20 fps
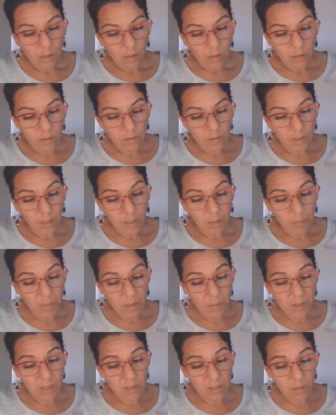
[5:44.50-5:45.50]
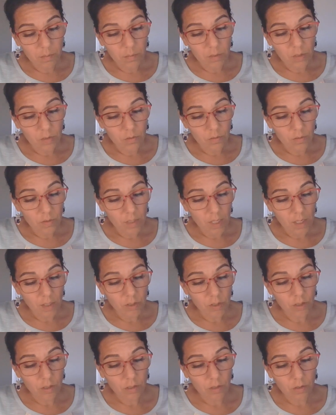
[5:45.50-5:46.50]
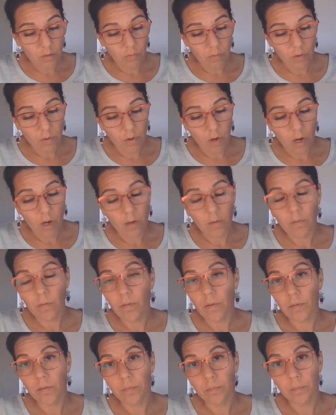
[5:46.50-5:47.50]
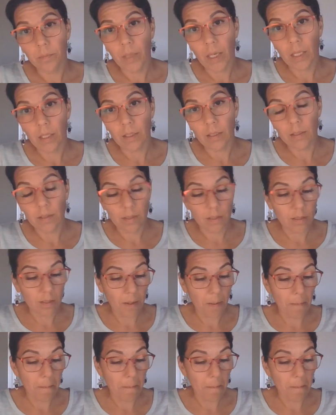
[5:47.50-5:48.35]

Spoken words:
Looks like maybe some news has you thrown off balance.